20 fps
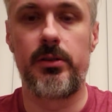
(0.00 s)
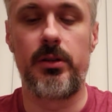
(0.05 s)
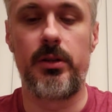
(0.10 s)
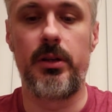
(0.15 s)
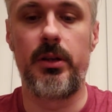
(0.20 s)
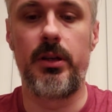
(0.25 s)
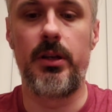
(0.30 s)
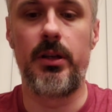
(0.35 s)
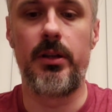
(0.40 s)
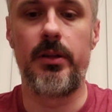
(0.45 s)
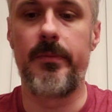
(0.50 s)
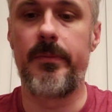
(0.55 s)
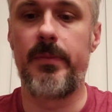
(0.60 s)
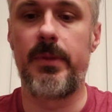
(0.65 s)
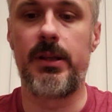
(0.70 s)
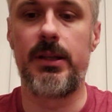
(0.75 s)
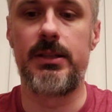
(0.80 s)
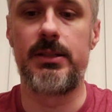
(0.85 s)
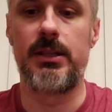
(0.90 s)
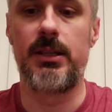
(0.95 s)

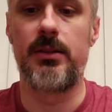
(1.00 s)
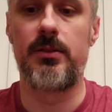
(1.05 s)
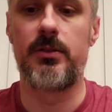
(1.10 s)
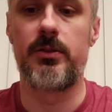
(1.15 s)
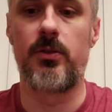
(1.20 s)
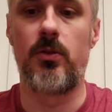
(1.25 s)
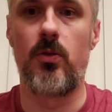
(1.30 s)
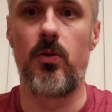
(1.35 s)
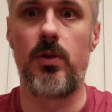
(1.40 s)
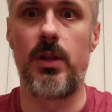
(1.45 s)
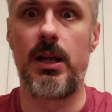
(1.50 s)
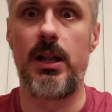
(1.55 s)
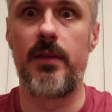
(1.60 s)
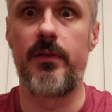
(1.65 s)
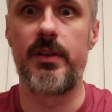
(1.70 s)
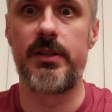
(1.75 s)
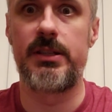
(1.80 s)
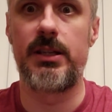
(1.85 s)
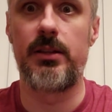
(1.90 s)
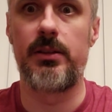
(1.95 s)
Like I said, there's a whole lot
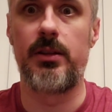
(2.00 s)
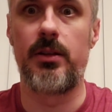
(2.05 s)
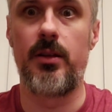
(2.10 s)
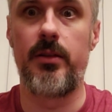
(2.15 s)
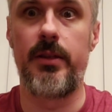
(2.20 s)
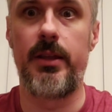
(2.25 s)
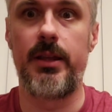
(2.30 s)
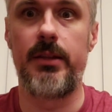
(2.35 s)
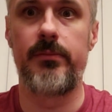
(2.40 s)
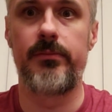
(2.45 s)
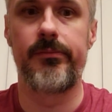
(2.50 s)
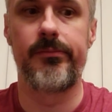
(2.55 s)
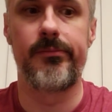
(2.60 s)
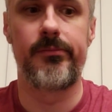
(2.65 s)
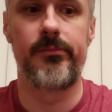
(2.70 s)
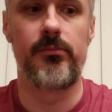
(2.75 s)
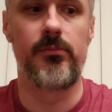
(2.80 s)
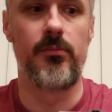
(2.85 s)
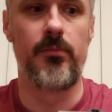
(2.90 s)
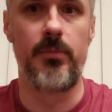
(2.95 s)
of us out there that
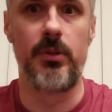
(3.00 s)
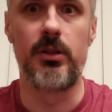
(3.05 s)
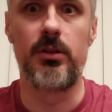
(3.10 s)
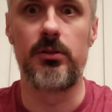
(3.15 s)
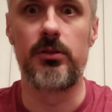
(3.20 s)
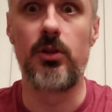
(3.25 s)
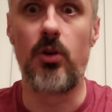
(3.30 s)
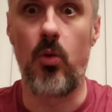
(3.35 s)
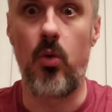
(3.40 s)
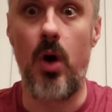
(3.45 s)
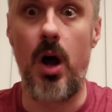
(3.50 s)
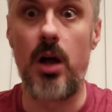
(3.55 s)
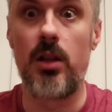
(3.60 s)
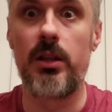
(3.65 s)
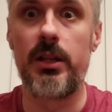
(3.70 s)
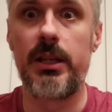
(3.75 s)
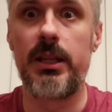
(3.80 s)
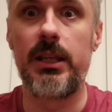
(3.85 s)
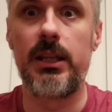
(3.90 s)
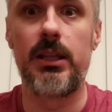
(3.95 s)
build
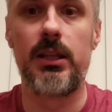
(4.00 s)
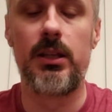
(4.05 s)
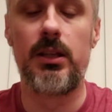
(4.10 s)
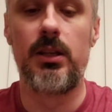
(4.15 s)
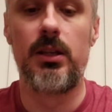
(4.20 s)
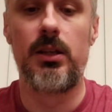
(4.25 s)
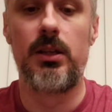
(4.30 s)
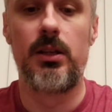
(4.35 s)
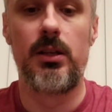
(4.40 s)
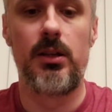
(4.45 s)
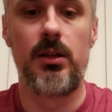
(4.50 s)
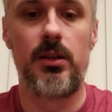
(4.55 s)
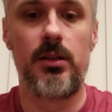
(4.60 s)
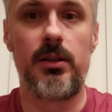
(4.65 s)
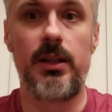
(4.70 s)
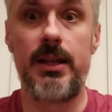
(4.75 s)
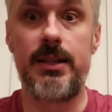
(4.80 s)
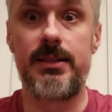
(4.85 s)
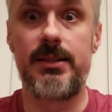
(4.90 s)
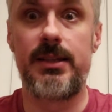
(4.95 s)
quality
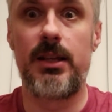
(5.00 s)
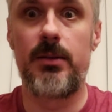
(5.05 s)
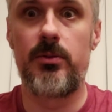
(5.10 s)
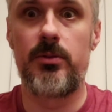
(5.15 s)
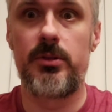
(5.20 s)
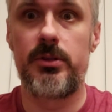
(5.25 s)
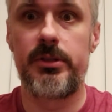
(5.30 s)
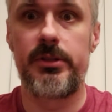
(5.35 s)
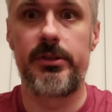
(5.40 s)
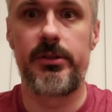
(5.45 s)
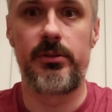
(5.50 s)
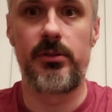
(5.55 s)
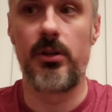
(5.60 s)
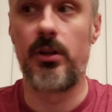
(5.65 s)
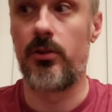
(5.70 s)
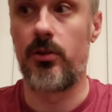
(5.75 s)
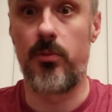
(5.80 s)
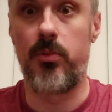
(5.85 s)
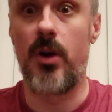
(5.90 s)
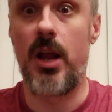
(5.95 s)
lightsabers,
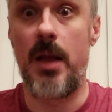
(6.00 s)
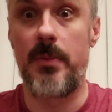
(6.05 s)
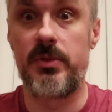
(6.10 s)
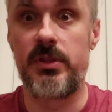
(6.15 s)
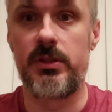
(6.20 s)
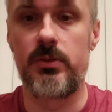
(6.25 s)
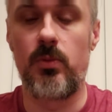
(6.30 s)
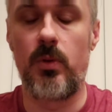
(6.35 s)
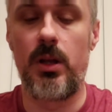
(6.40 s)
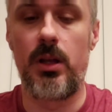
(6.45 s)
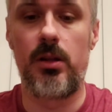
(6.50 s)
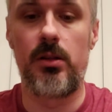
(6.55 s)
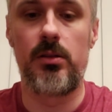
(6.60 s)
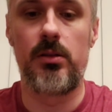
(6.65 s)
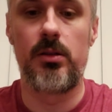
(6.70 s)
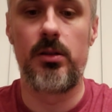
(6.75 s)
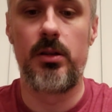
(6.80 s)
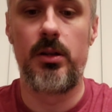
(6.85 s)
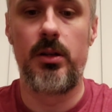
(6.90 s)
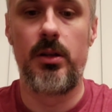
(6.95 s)
other props as
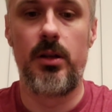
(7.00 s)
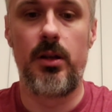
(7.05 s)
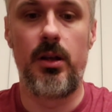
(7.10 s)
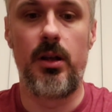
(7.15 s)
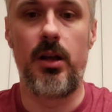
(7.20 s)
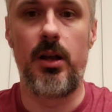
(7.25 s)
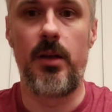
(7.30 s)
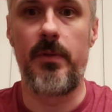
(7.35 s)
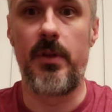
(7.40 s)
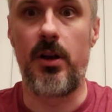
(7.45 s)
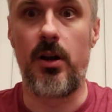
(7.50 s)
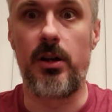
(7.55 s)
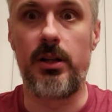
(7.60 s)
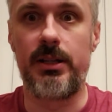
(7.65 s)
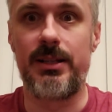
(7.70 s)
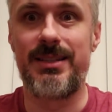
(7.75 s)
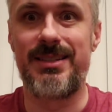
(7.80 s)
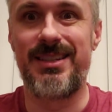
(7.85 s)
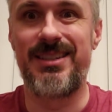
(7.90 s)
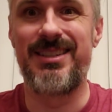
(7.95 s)
well, that aren't
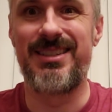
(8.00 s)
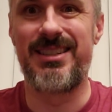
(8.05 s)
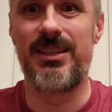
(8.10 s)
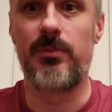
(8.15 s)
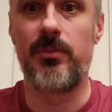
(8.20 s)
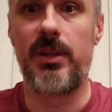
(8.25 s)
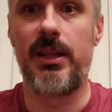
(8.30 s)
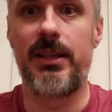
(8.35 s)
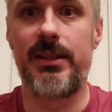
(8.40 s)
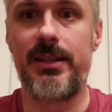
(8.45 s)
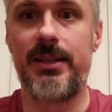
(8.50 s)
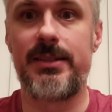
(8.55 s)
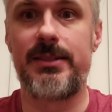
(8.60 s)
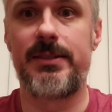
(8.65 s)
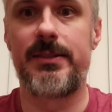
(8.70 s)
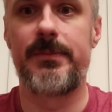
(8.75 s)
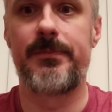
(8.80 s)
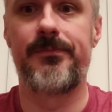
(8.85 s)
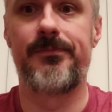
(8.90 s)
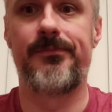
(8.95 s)
going to send you something like
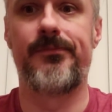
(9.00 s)
this.